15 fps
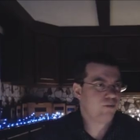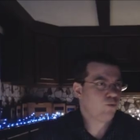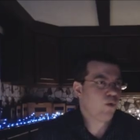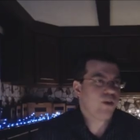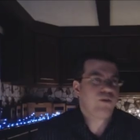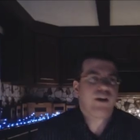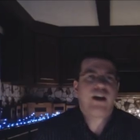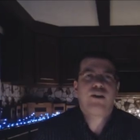
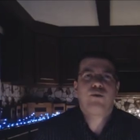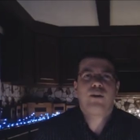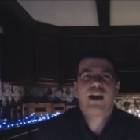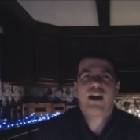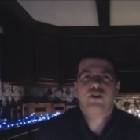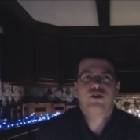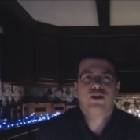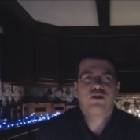whether
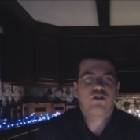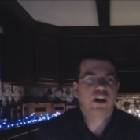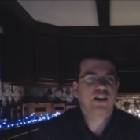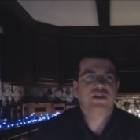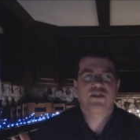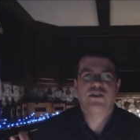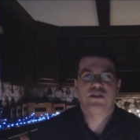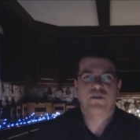anyone actually
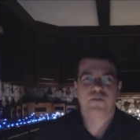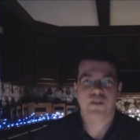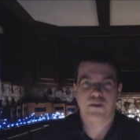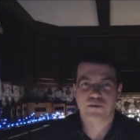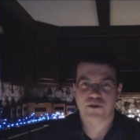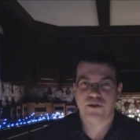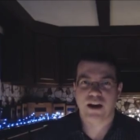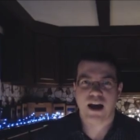likes these
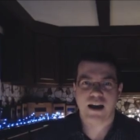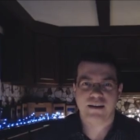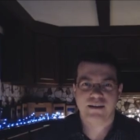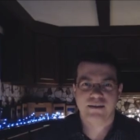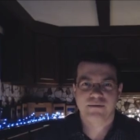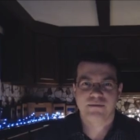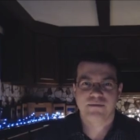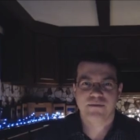films or not.